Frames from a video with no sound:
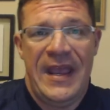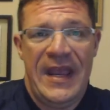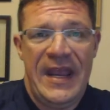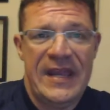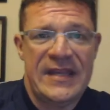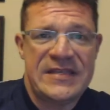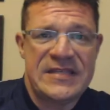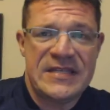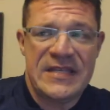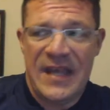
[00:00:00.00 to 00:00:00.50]

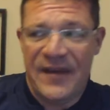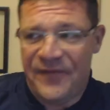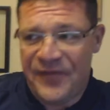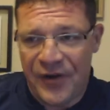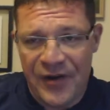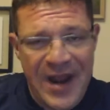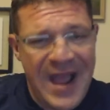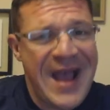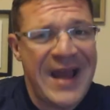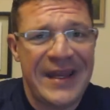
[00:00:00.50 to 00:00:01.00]
if
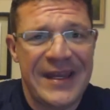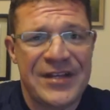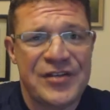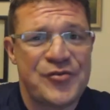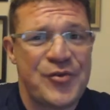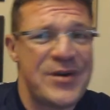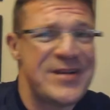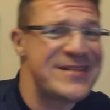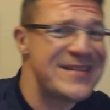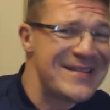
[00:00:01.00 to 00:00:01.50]
they're not
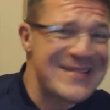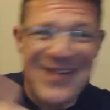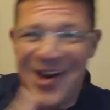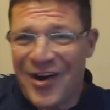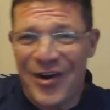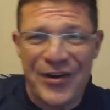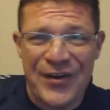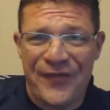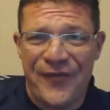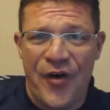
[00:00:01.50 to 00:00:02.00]
interested, it's
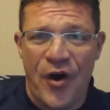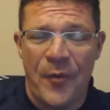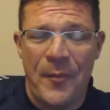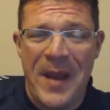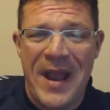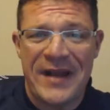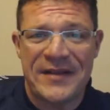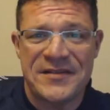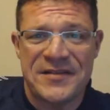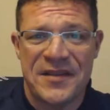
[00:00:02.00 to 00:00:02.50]
hard to fall
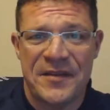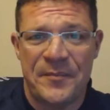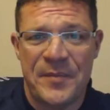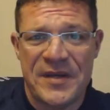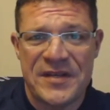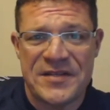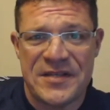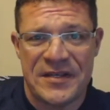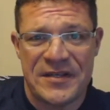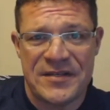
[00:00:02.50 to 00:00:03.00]
back to the
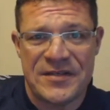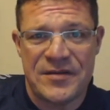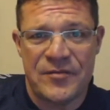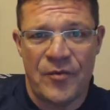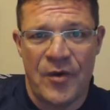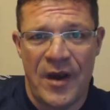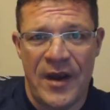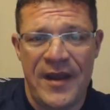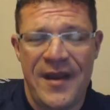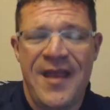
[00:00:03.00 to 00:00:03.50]
business,
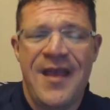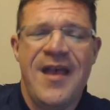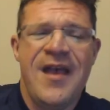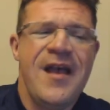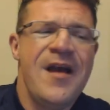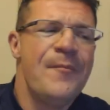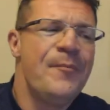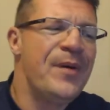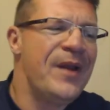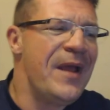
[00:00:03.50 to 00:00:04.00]
right?
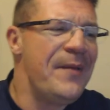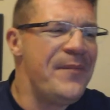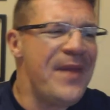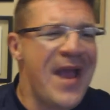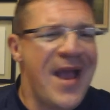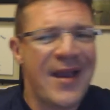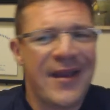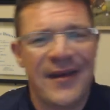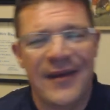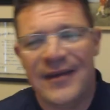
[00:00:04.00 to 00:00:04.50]
But I'm
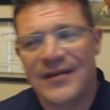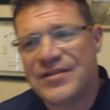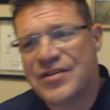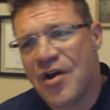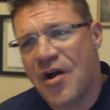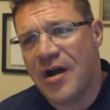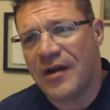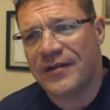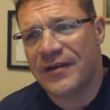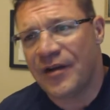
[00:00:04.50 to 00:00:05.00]
not going to
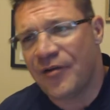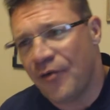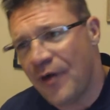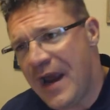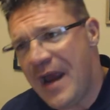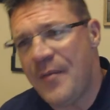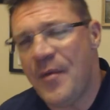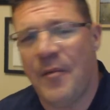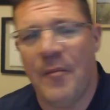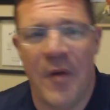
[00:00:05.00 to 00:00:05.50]
talk to
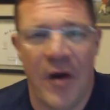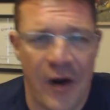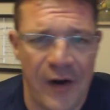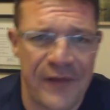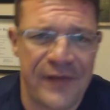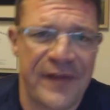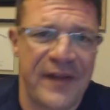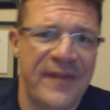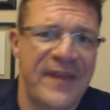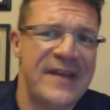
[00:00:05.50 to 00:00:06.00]
Grandma
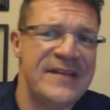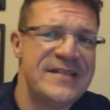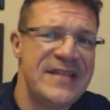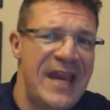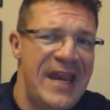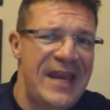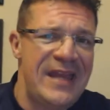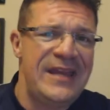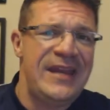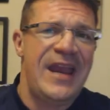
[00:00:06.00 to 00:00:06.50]
Martha that's
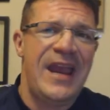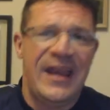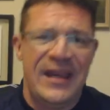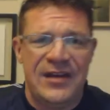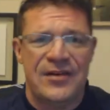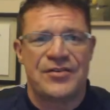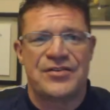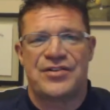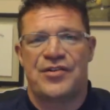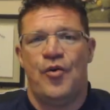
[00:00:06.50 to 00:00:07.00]

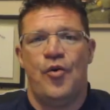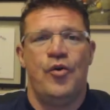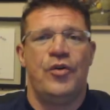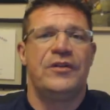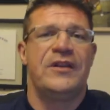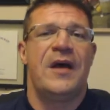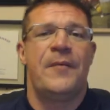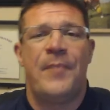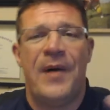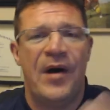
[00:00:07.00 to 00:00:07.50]
88 years
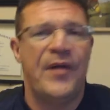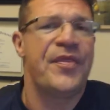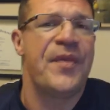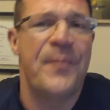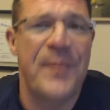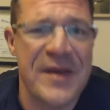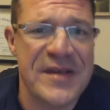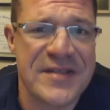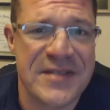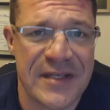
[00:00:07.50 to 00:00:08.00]
old about
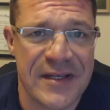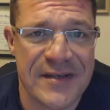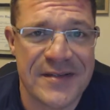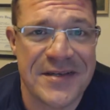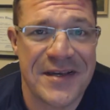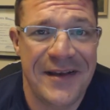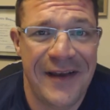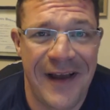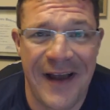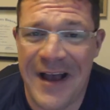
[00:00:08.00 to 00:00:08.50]
the
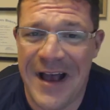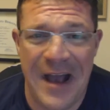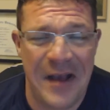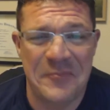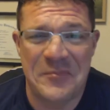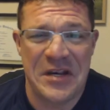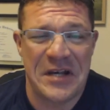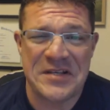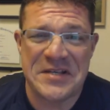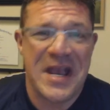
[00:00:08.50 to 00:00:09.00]
business.
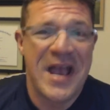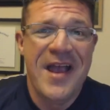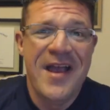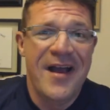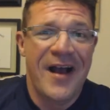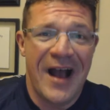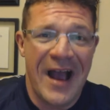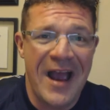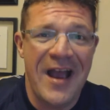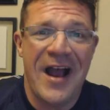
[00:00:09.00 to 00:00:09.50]

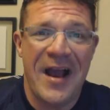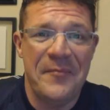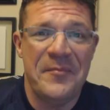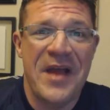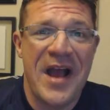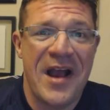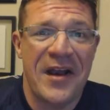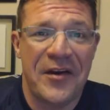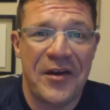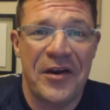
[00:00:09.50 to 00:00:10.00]
I'm
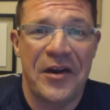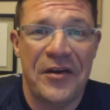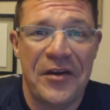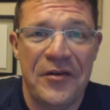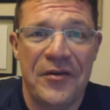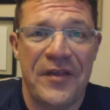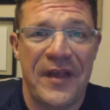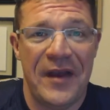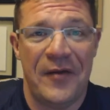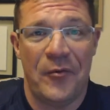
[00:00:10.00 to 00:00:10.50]
not going
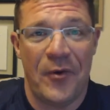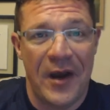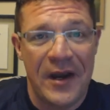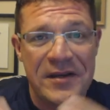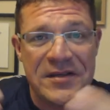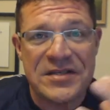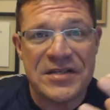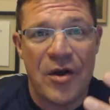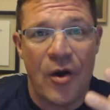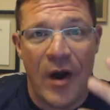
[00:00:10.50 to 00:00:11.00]
to do that,
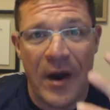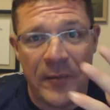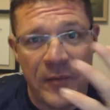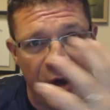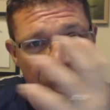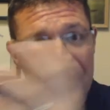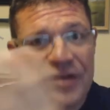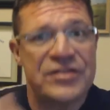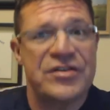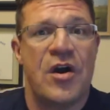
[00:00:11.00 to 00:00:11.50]
right? So I'm
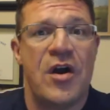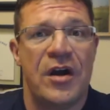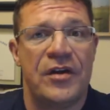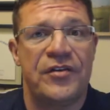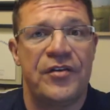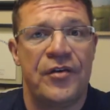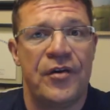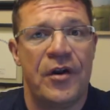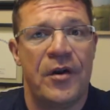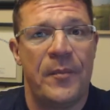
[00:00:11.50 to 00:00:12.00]
going to
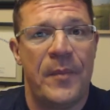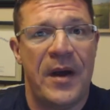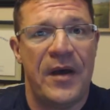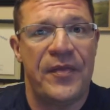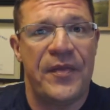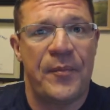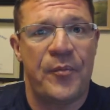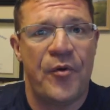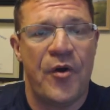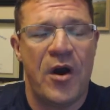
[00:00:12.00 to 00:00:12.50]
talk to her
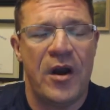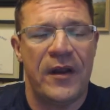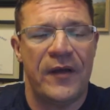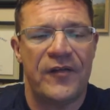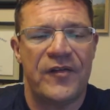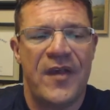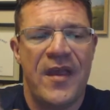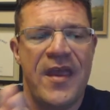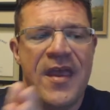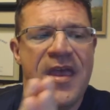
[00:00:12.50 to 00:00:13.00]
about the
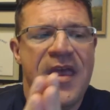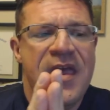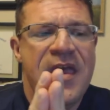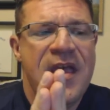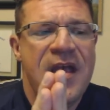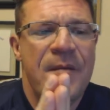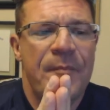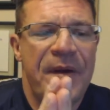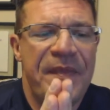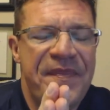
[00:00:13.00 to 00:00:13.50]
products.
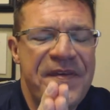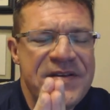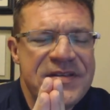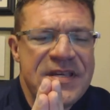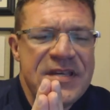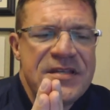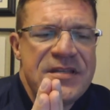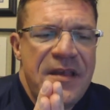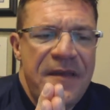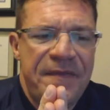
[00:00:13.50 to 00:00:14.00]
But
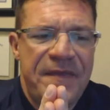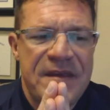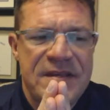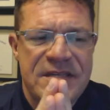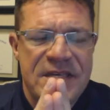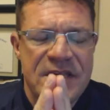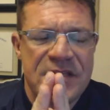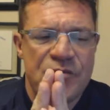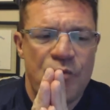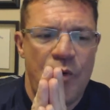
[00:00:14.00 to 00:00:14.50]
this
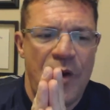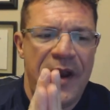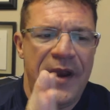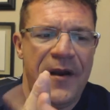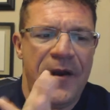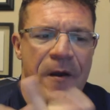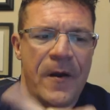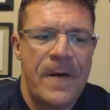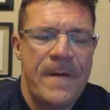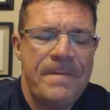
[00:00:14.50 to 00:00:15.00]
is
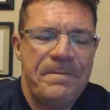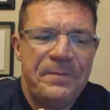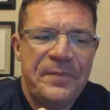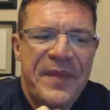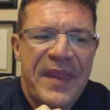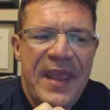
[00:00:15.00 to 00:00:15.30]
where